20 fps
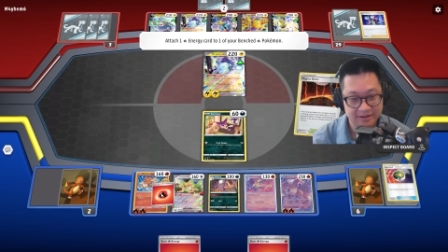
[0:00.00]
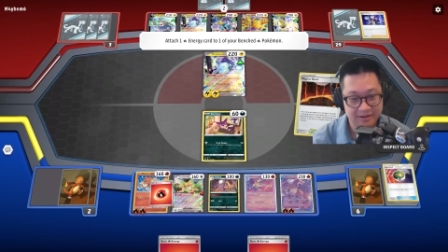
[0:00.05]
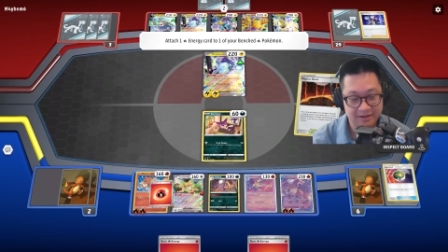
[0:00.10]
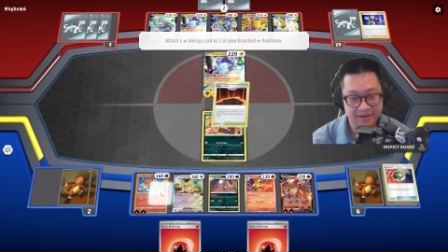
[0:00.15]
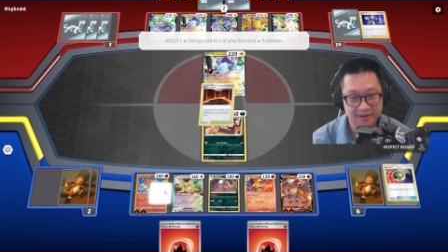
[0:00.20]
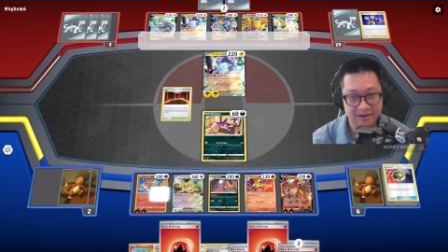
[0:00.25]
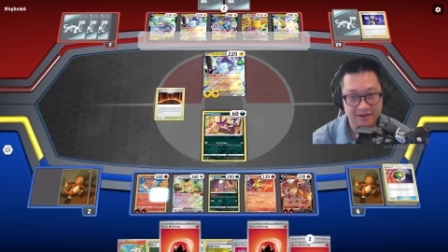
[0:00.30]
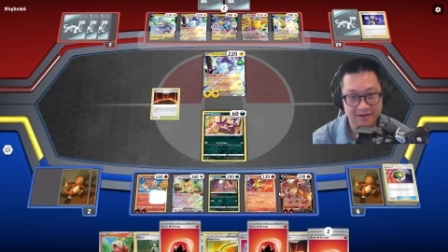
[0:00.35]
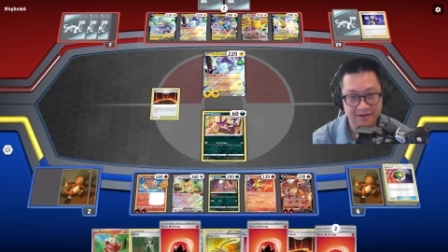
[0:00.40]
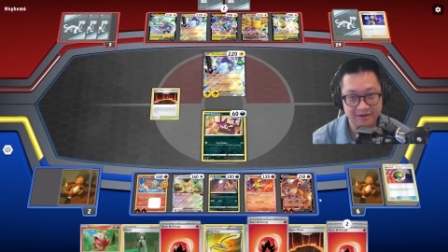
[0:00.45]

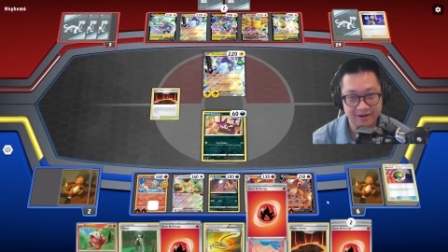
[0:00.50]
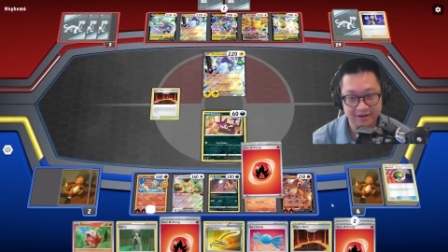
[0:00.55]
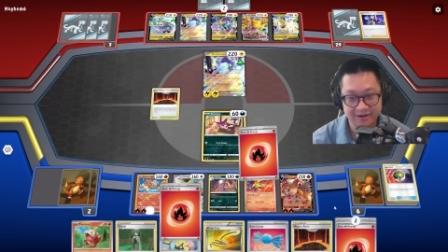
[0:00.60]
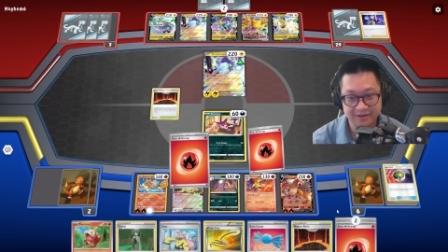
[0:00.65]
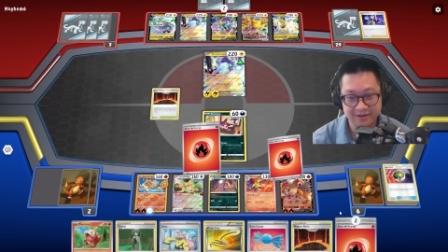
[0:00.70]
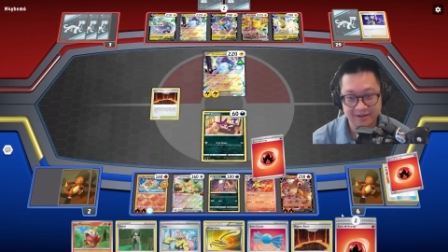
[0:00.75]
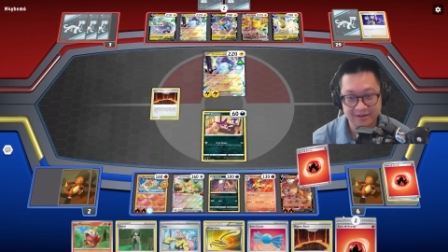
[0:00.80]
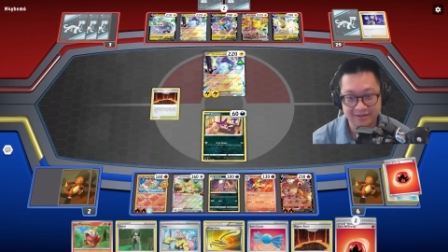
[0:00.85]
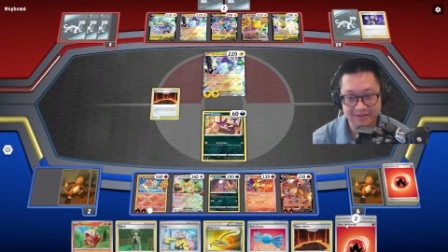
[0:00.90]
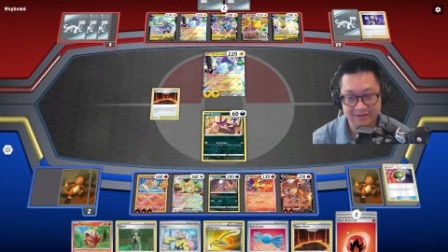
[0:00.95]
Alrighty
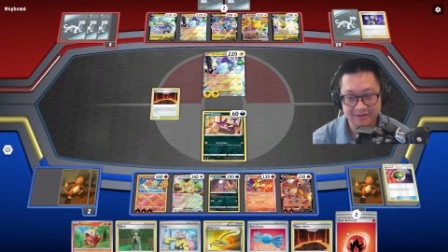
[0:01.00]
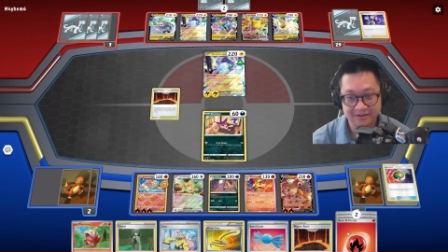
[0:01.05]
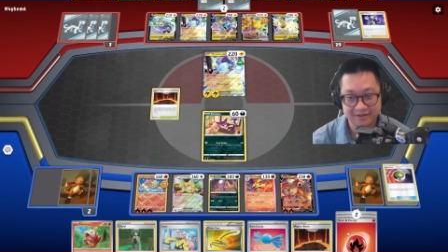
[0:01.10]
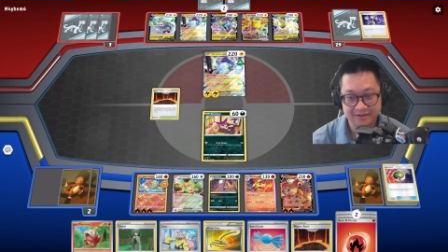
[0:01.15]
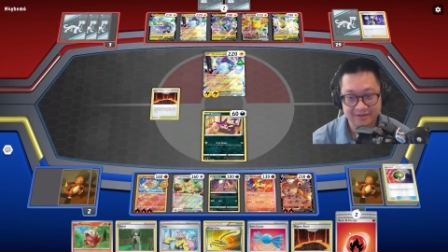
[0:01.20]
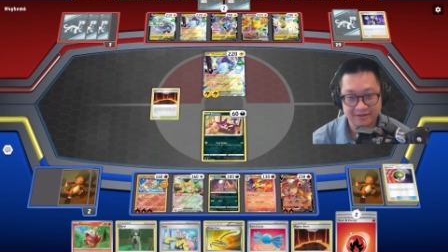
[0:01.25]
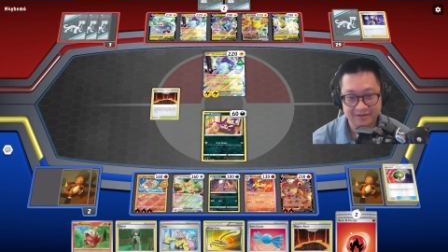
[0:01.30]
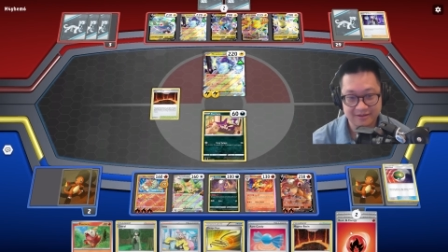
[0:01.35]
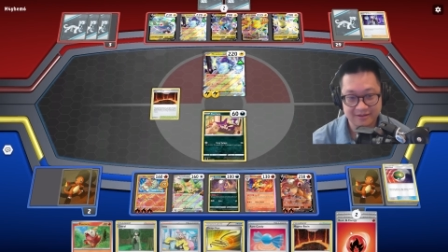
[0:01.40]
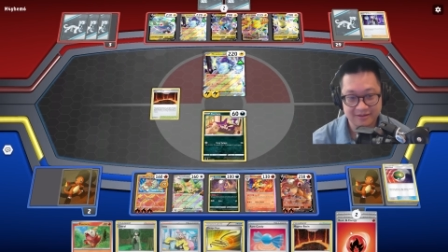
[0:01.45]
then.
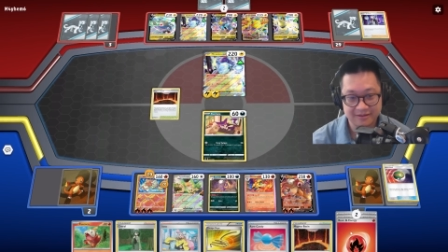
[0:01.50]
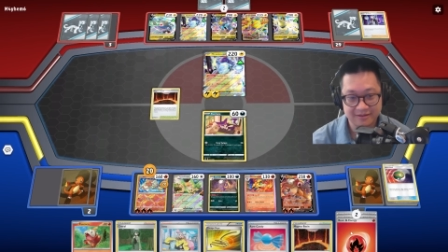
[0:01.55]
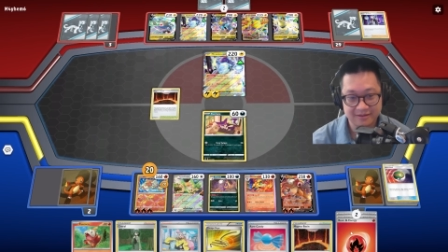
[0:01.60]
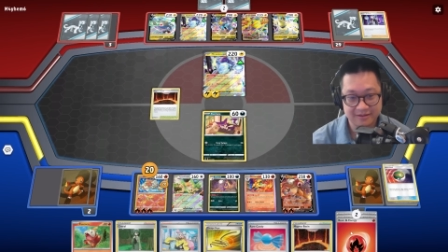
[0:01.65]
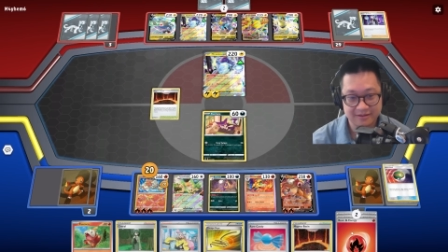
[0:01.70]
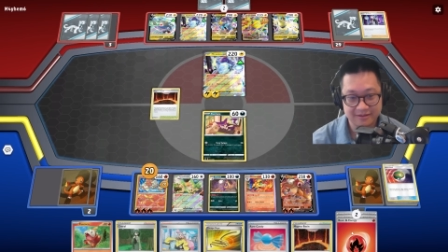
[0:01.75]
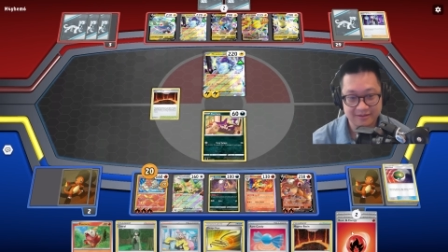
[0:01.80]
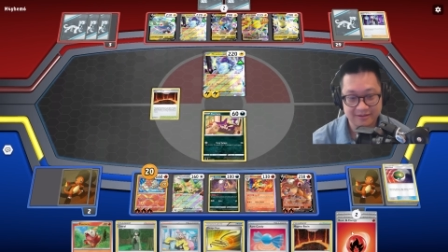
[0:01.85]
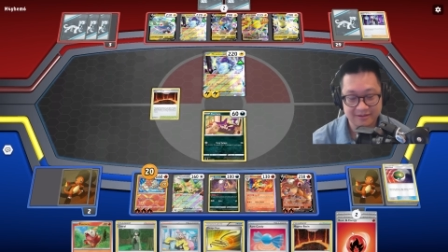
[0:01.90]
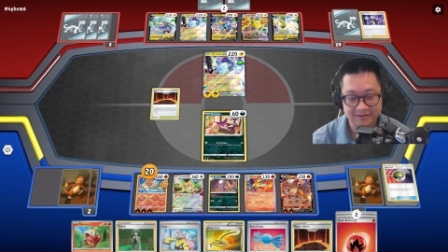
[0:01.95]

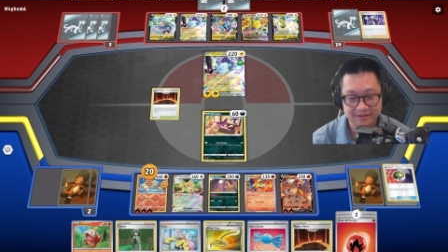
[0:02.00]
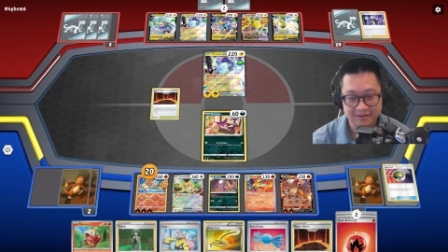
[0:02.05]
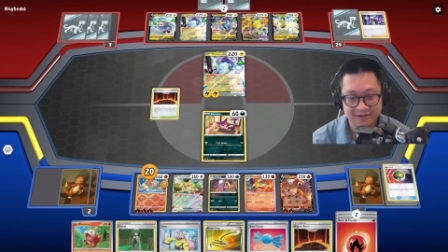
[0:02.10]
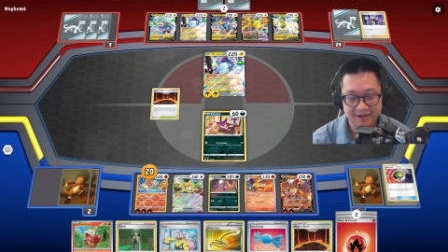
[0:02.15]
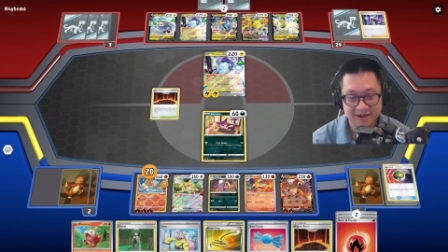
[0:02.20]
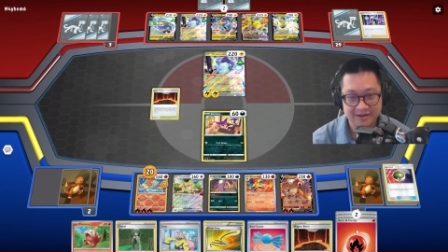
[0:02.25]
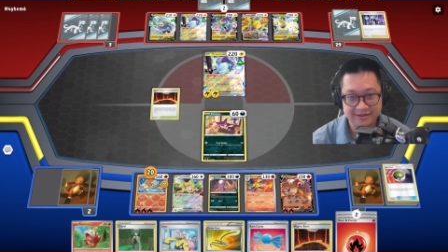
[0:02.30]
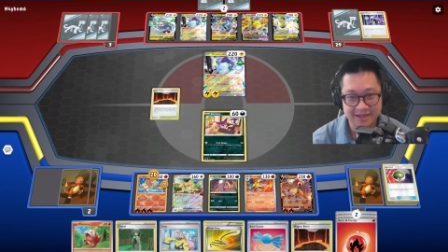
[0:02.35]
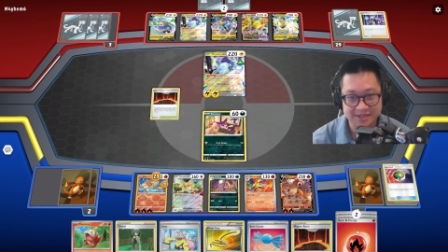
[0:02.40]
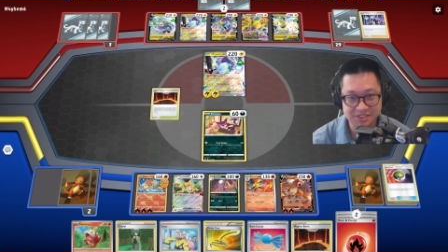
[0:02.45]

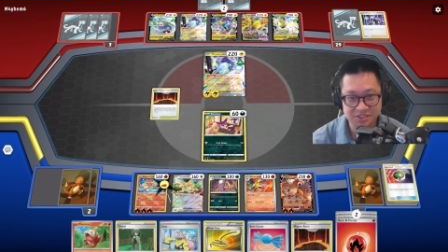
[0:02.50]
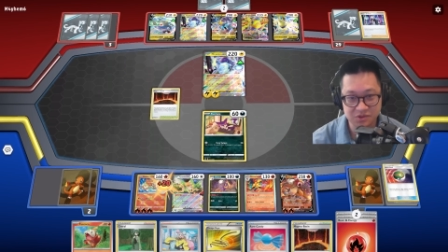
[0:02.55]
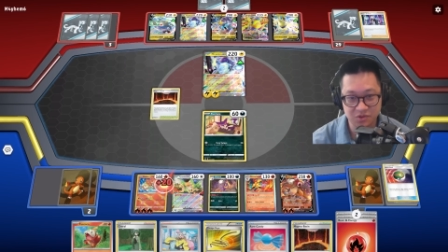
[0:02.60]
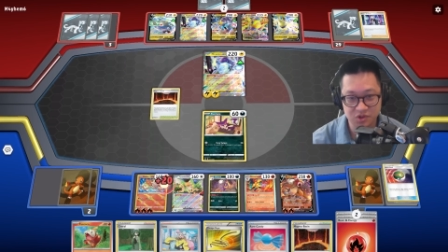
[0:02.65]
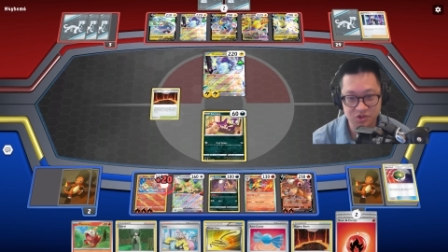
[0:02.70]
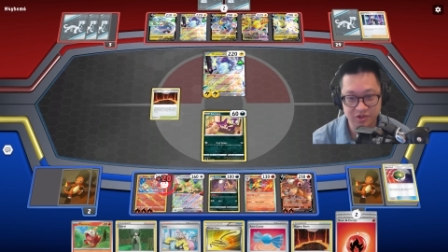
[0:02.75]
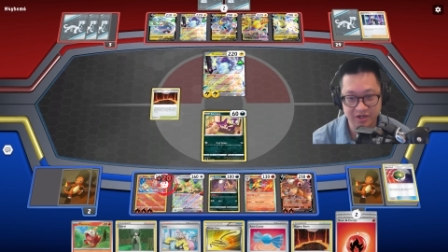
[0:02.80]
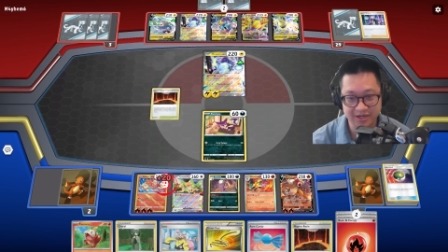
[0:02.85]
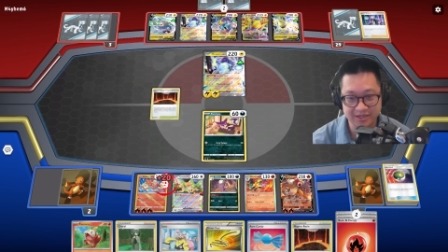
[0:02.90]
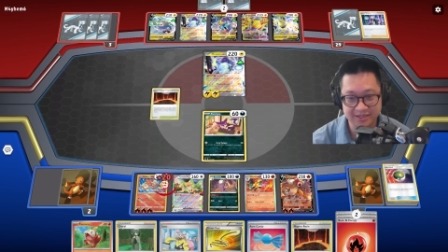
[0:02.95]
And that's
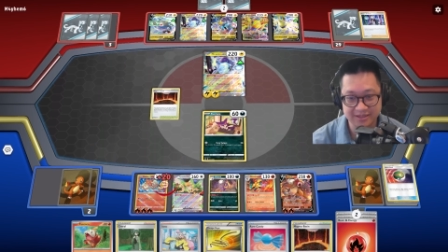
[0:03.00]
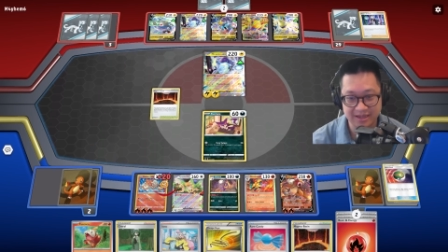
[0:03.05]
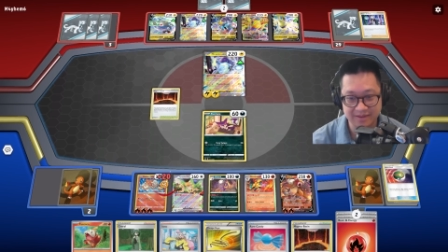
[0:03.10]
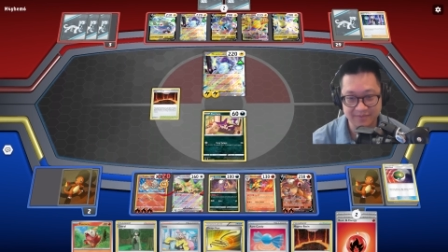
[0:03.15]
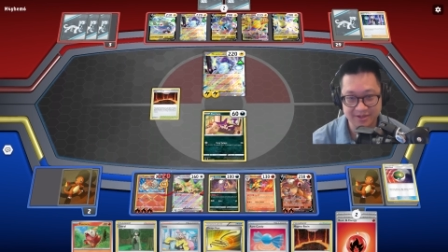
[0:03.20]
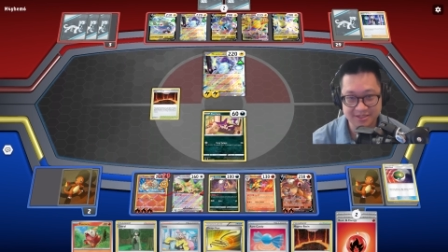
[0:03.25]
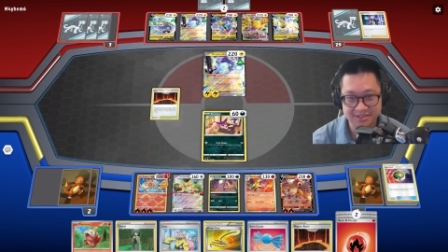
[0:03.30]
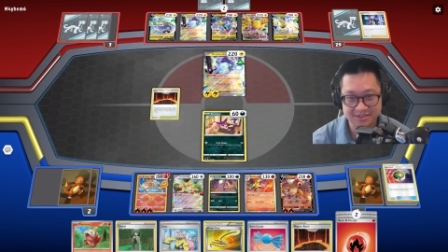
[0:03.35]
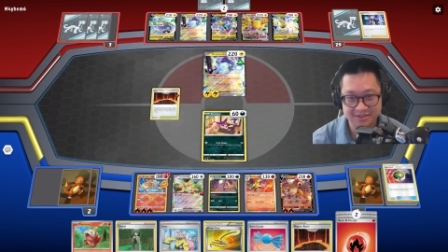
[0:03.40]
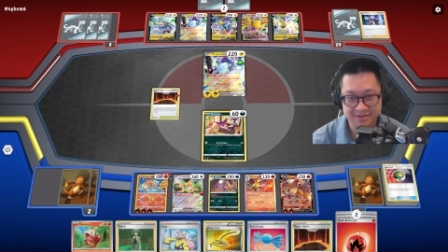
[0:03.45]
280
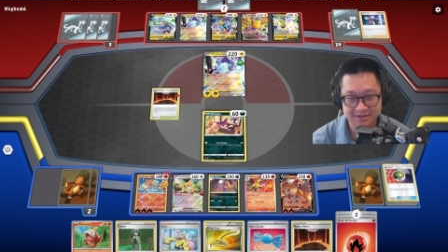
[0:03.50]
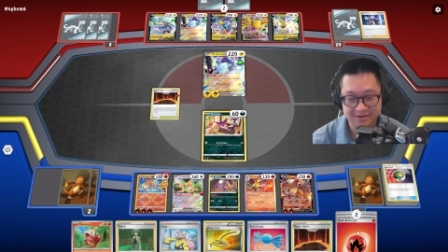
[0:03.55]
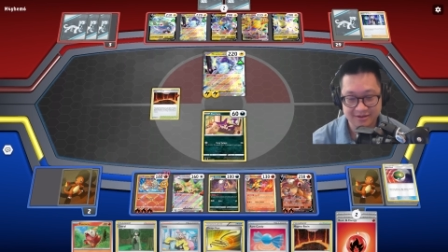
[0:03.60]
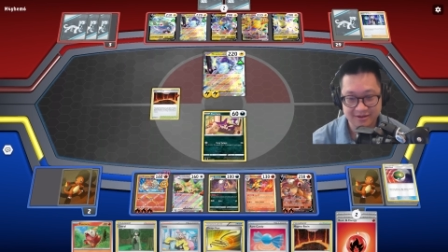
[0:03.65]
damage.